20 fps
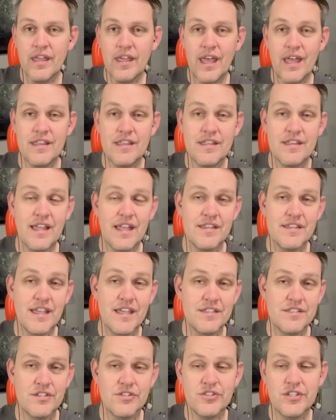And then that
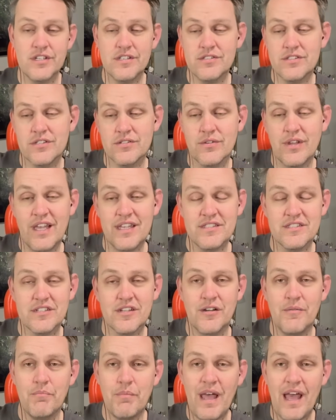daisy chain signal has to
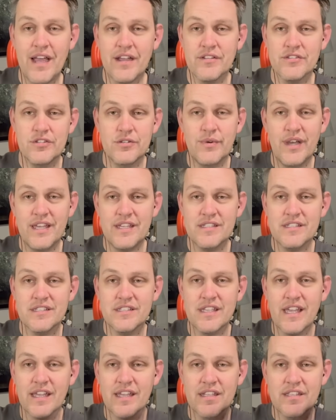come back to a
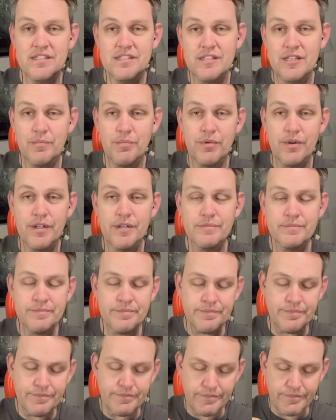second slip ring
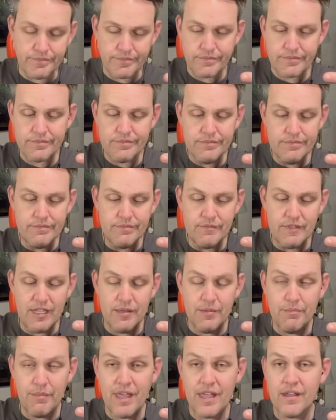
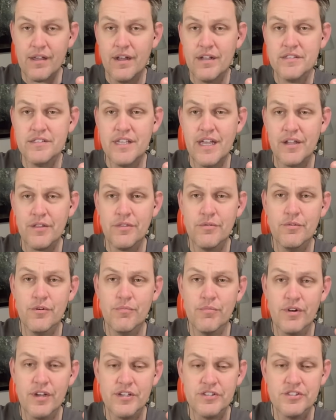make contact through a
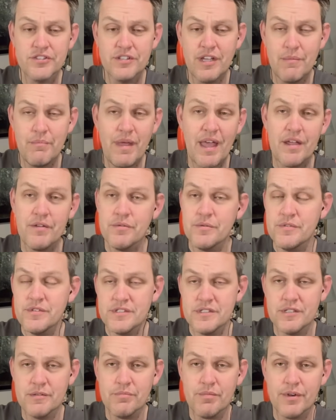brush and back through the
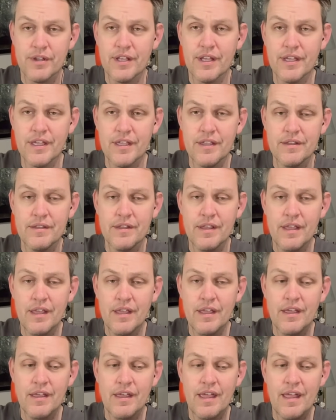slip ring again,
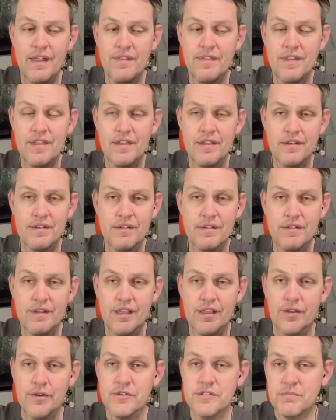and then
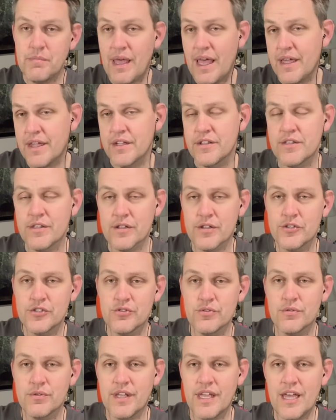it goes back into the
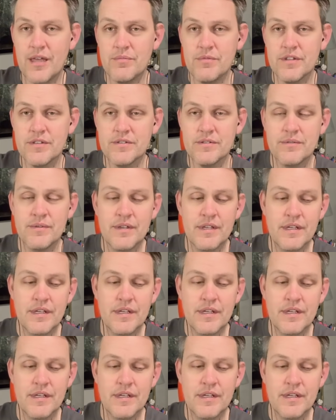control cabinet.